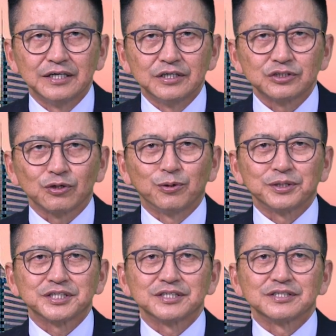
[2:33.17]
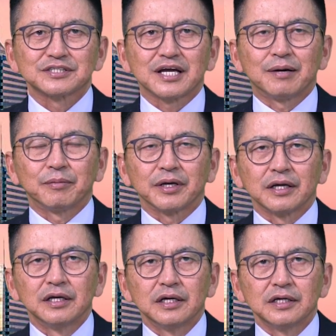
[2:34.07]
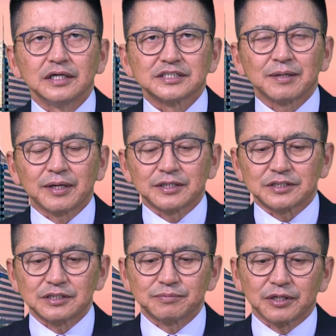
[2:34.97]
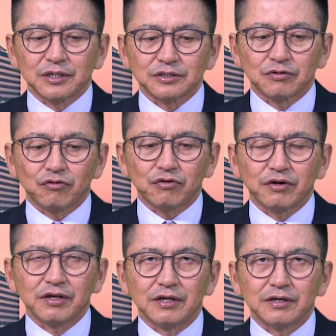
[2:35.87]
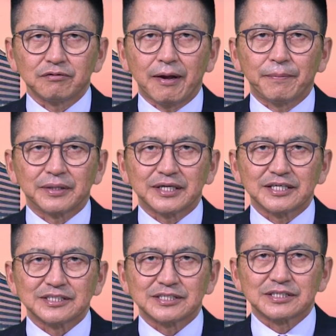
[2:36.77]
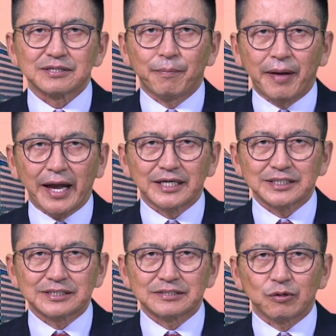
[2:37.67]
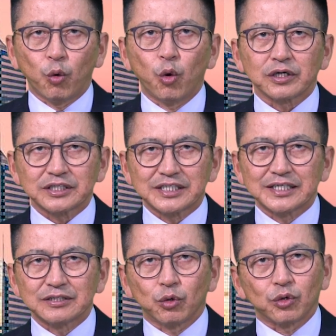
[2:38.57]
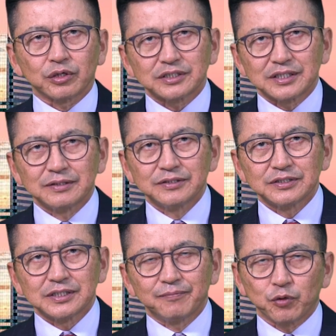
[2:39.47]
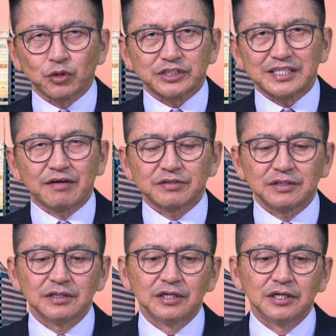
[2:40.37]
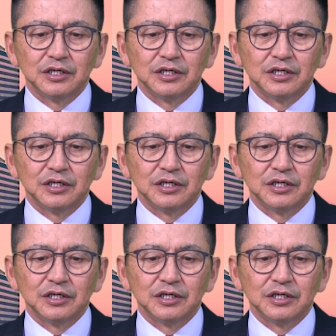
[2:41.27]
So question is coming in some countries because 3 rapid tests packet, or 10 or 7.